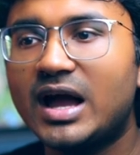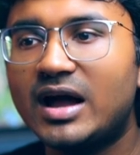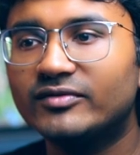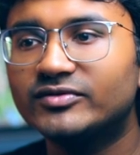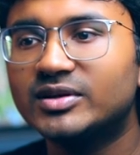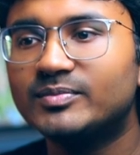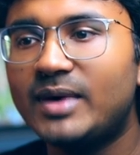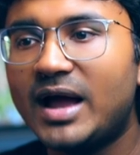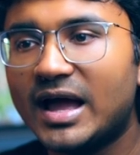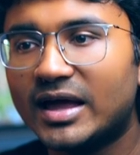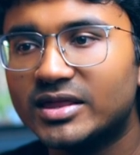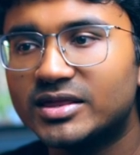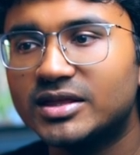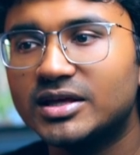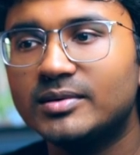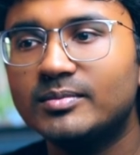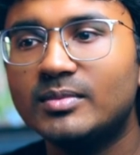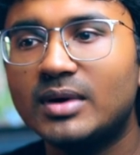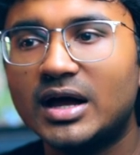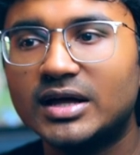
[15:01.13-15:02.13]
we have the Mac
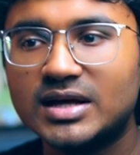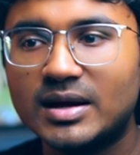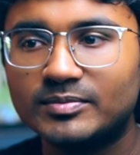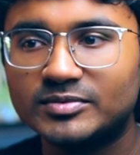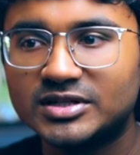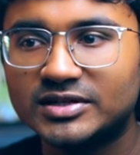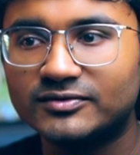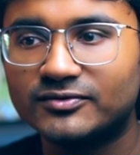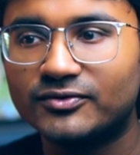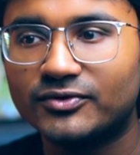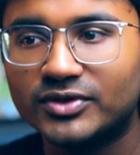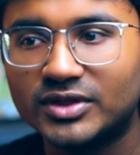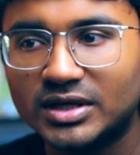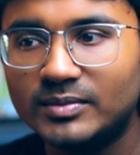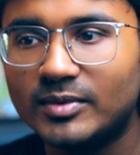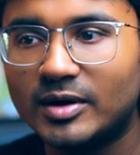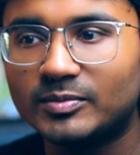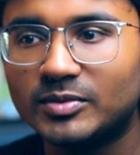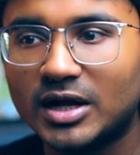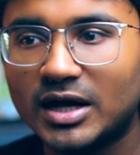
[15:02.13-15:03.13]
theme adaptive
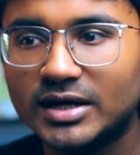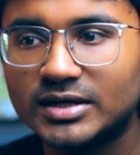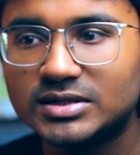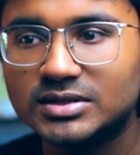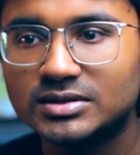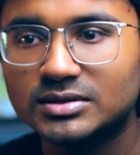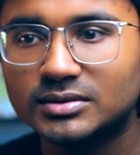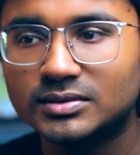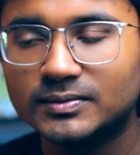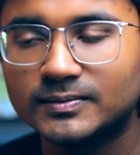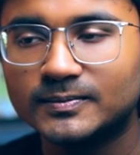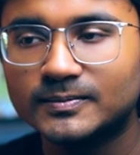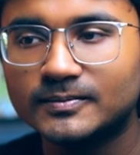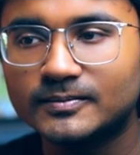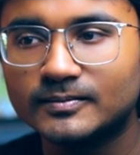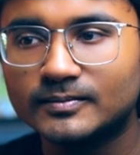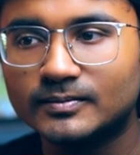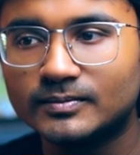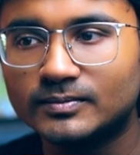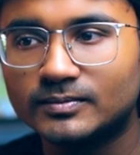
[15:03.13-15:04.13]
theme applied.
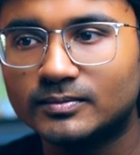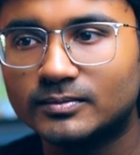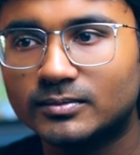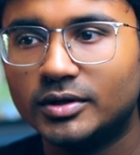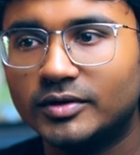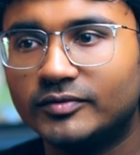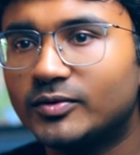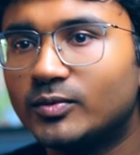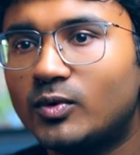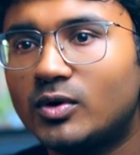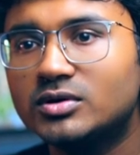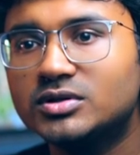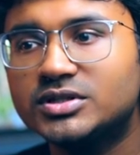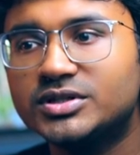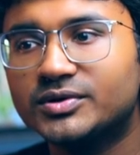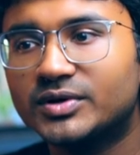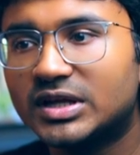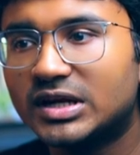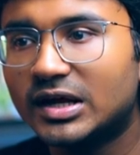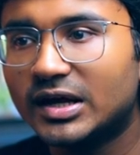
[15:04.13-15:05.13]
If you
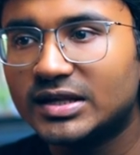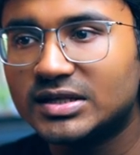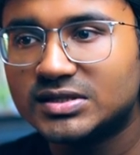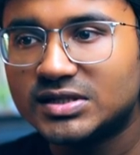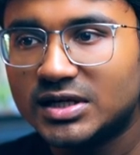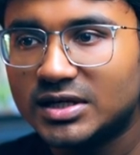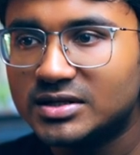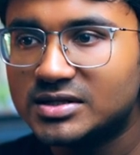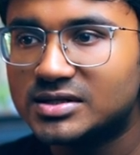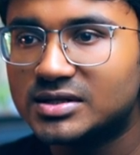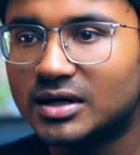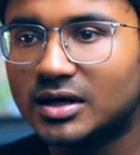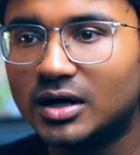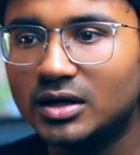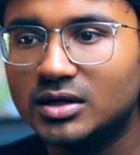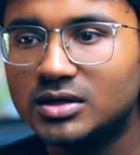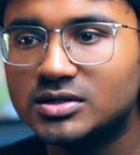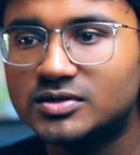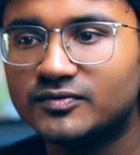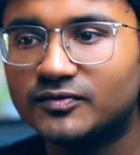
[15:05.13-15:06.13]
want, you can again change the
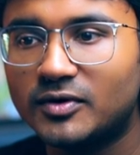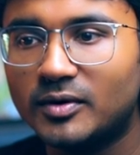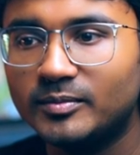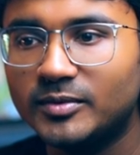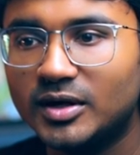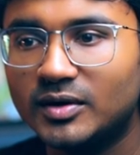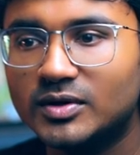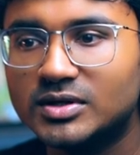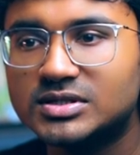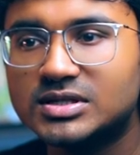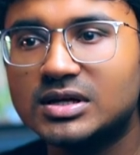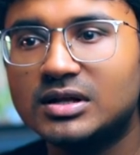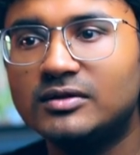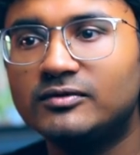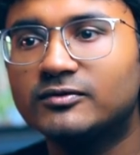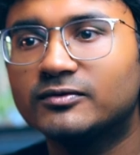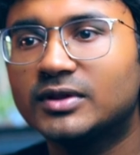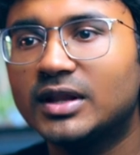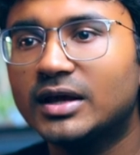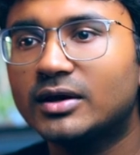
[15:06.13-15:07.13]
colors from here
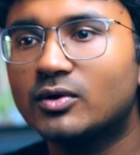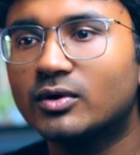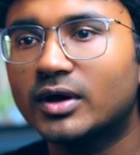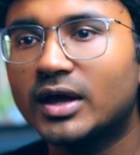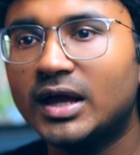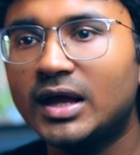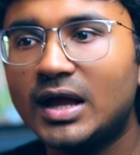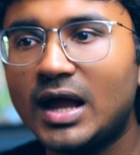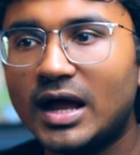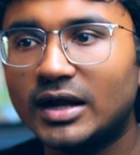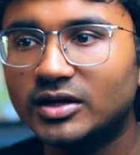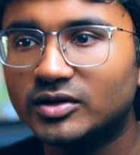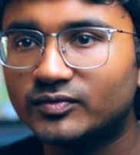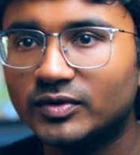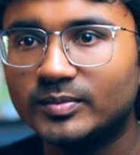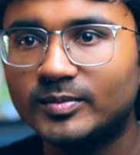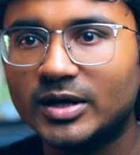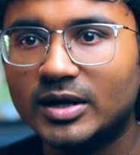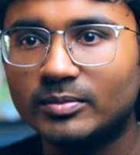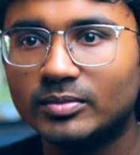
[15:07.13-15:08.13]
itself, click OK, and
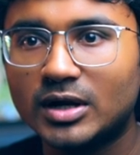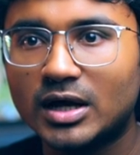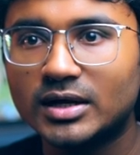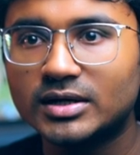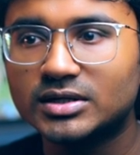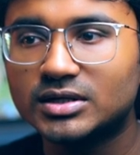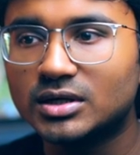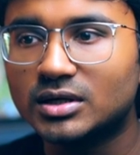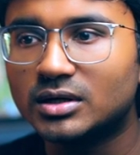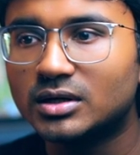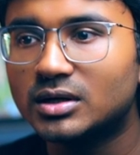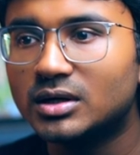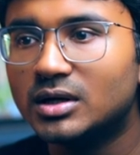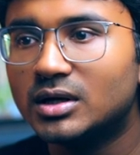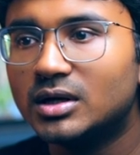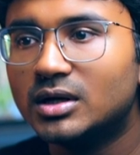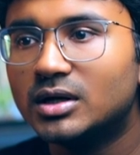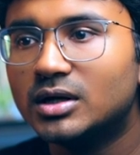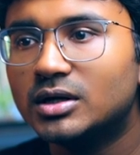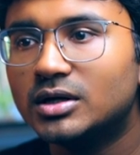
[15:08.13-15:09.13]
it will be applied here.
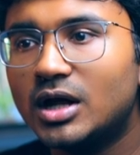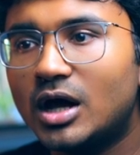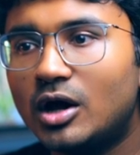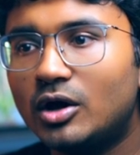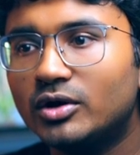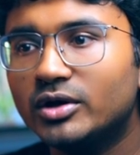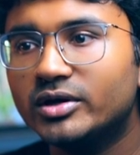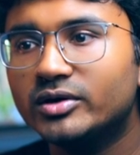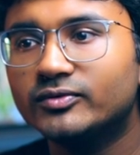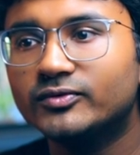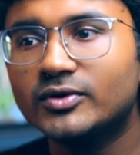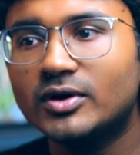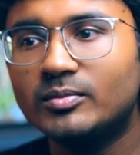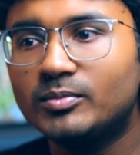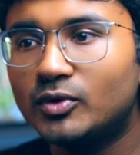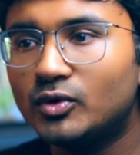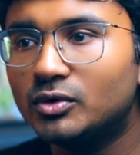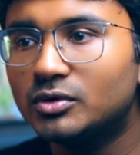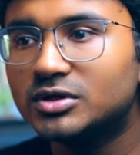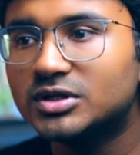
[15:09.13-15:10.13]
Now, if
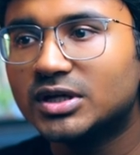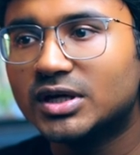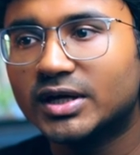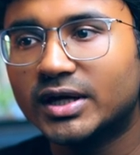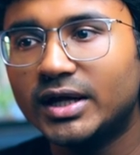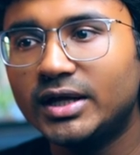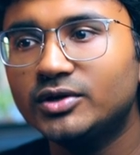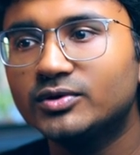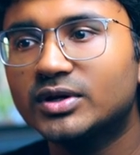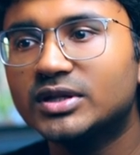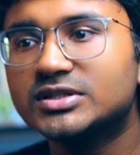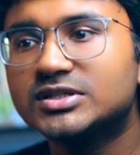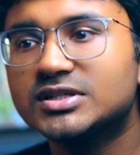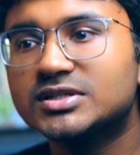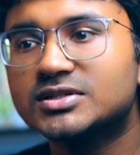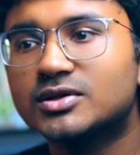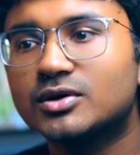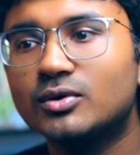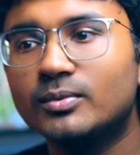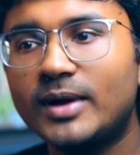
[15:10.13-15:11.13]
you're bored, again, you can
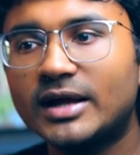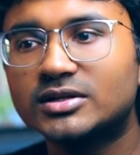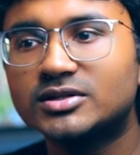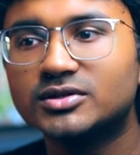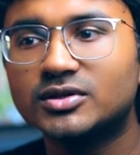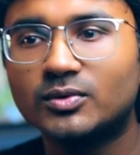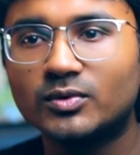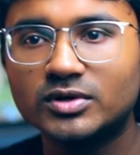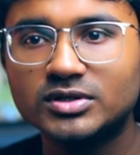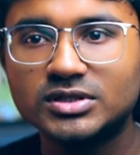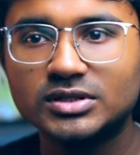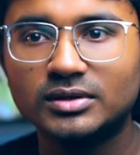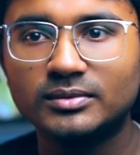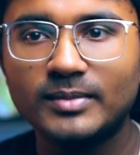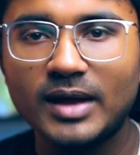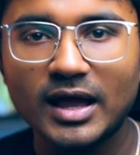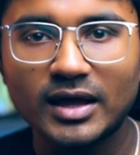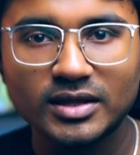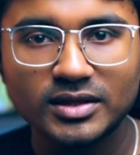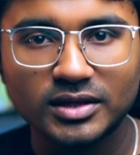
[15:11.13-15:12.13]
just go back to the original
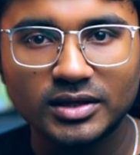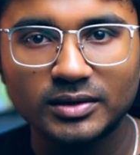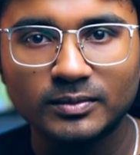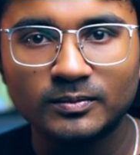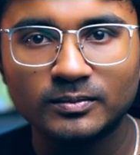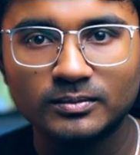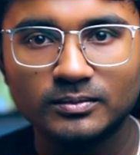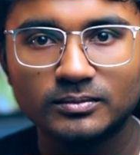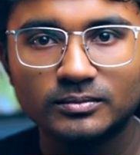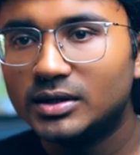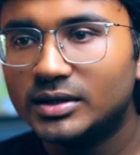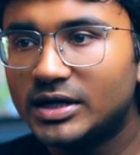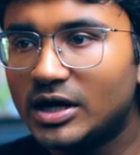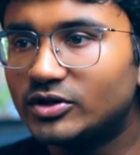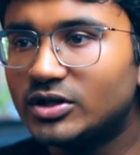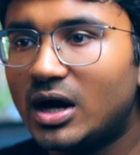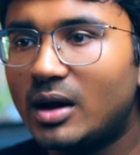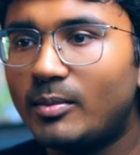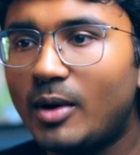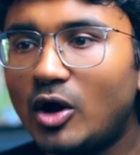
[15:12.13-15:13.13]
Mac theme.
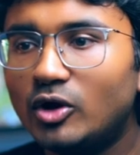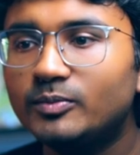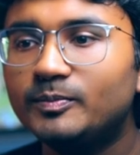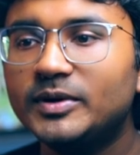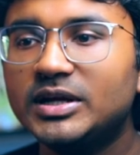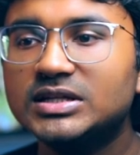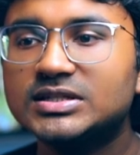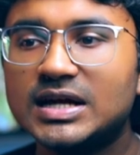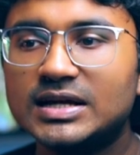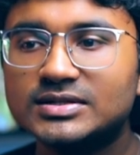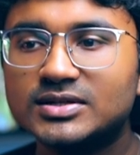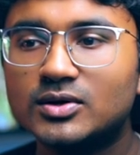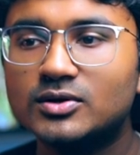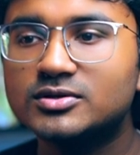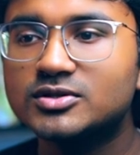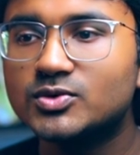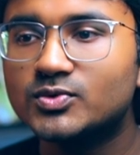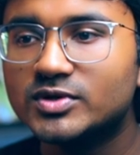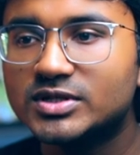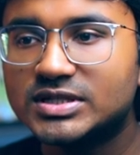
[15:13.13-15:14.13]
Now, the About page has
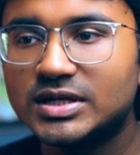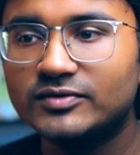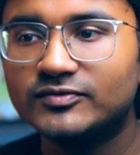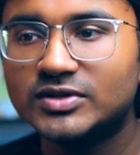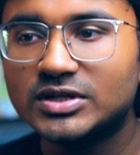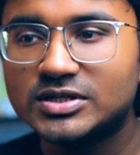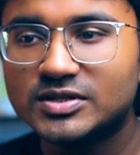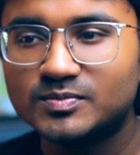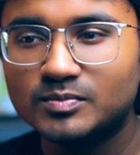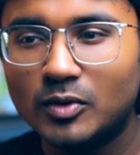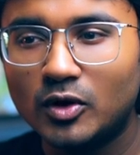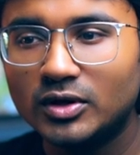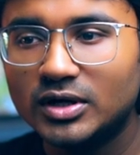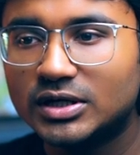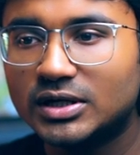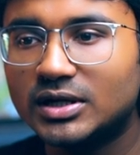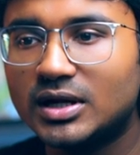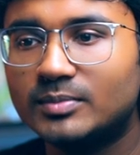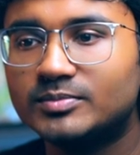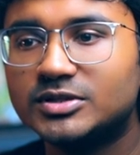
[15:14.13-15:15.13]
also received a small
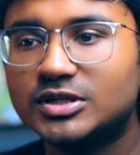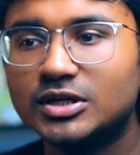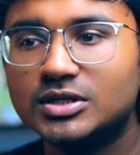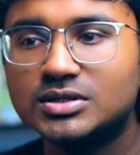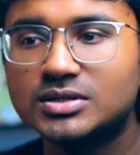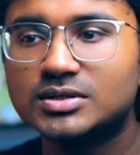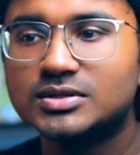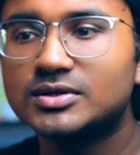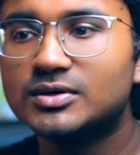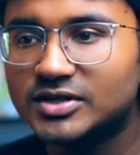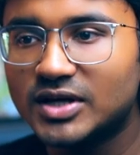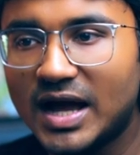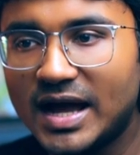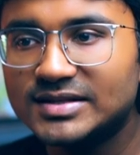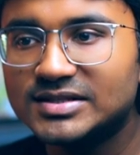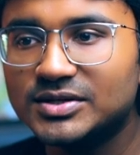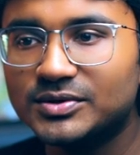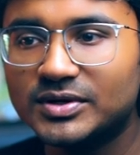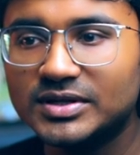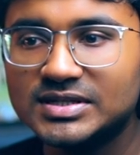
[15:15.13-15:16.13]
little update. So
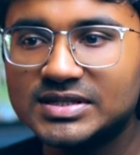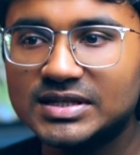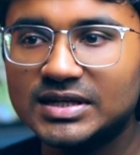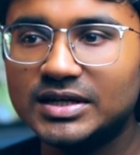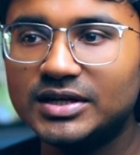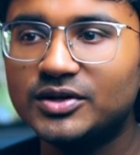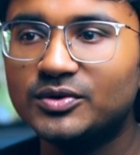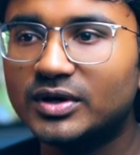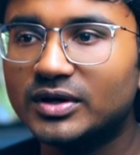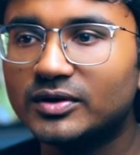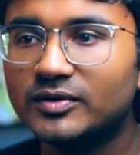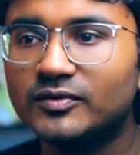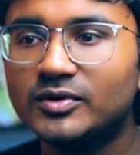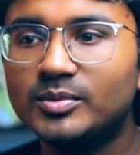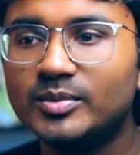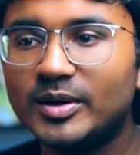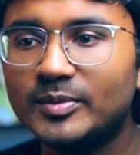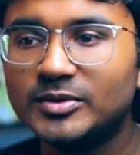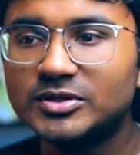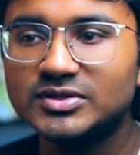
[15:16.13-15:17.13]
as you can see, you, you
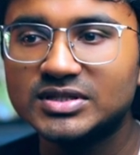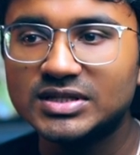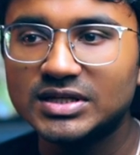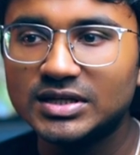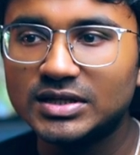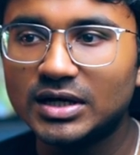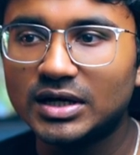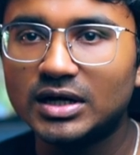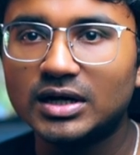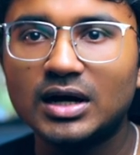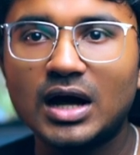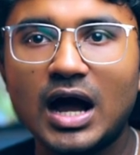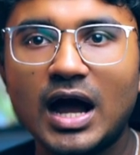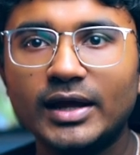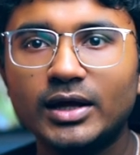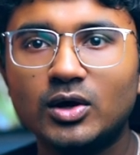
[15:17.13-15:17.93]
will be able to see the